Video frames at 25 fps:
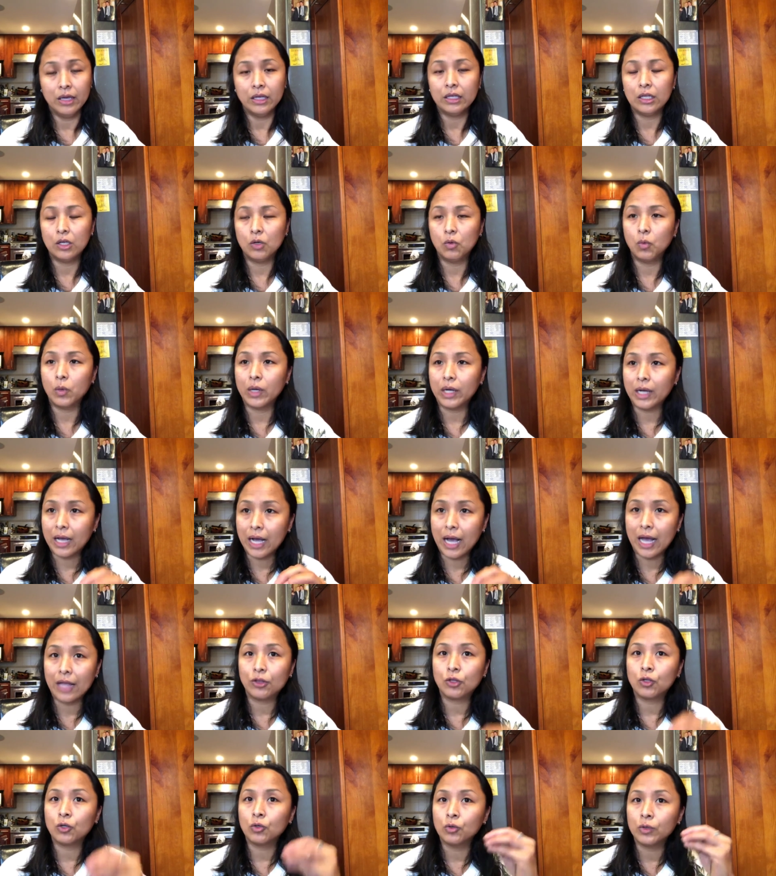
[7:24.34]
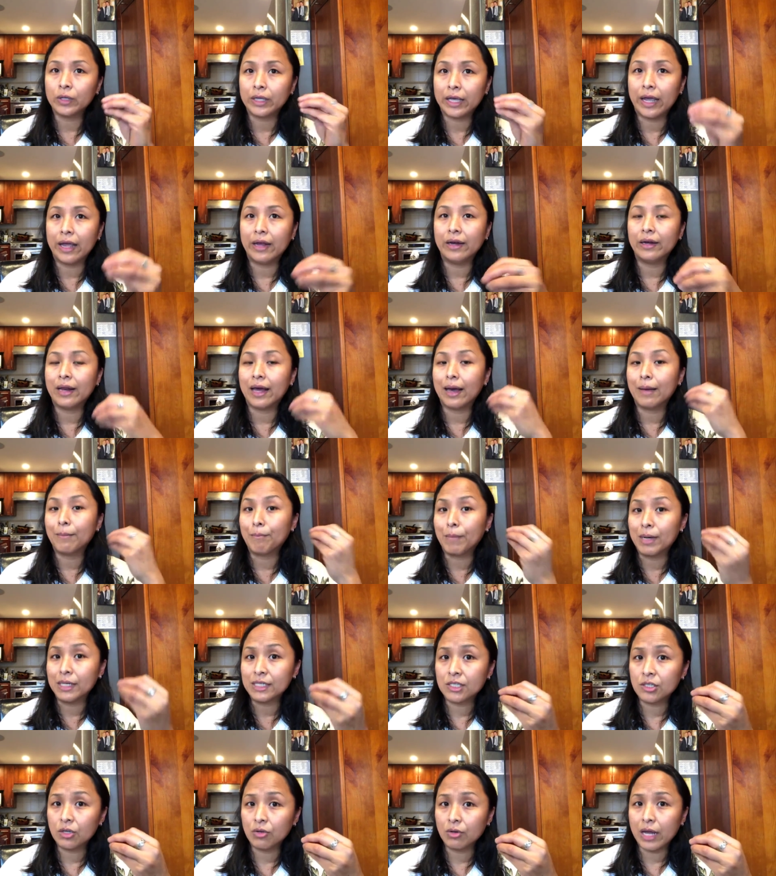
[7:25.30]
You will got to gain that
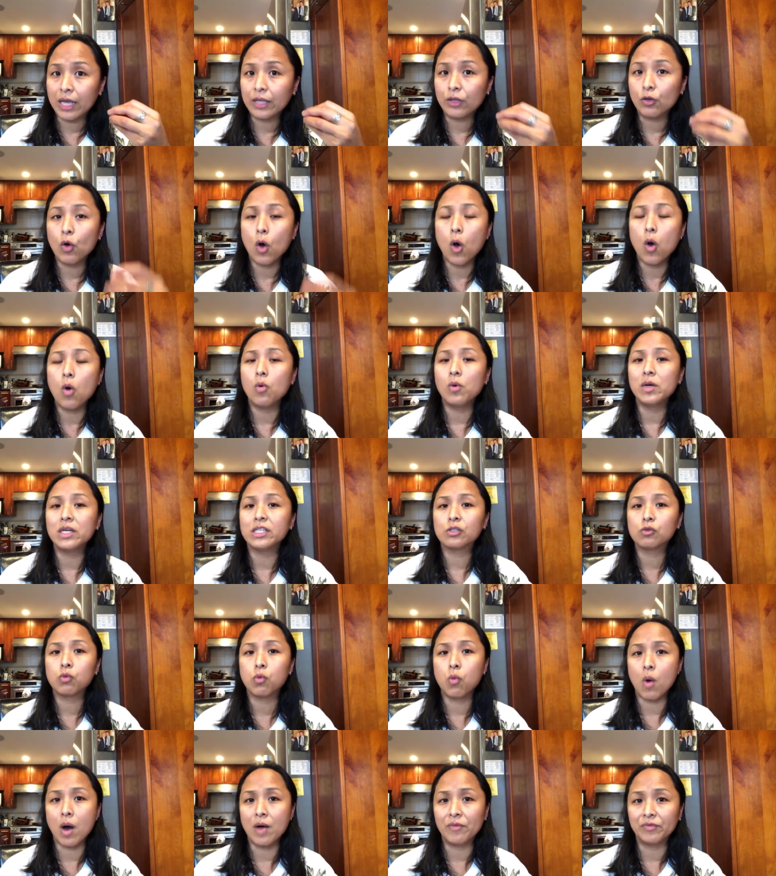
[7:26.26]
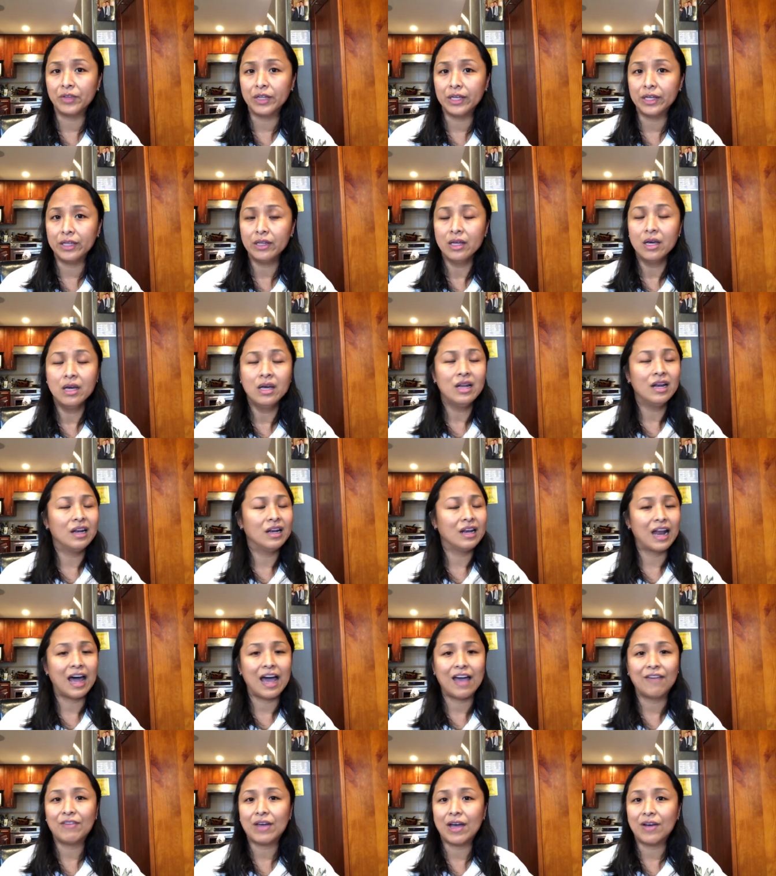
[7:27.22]
muscle that you always wanted,
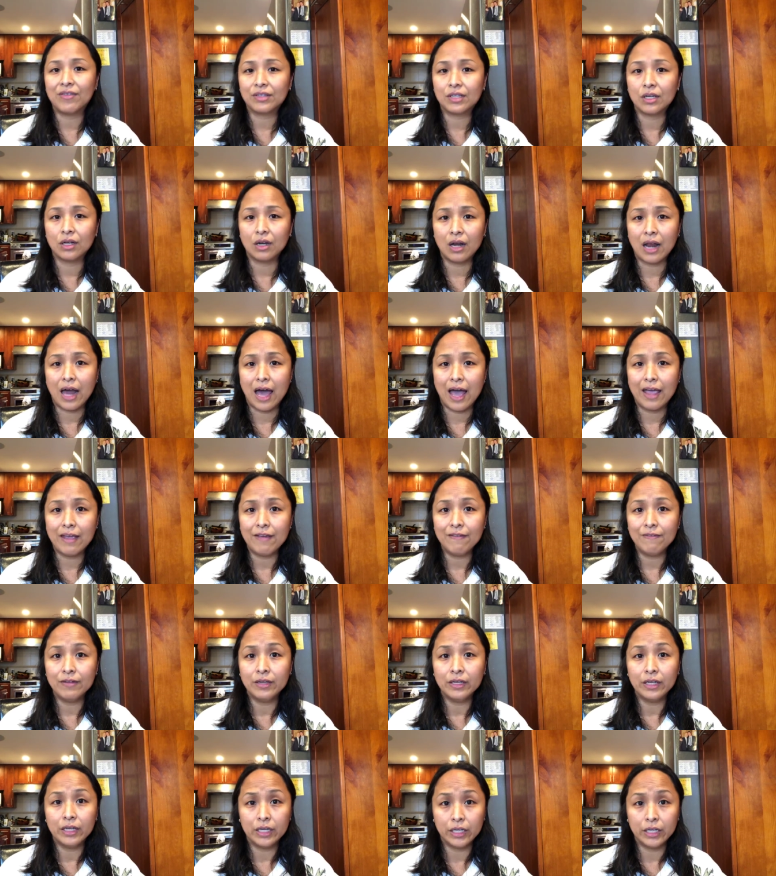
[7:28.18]
life after life.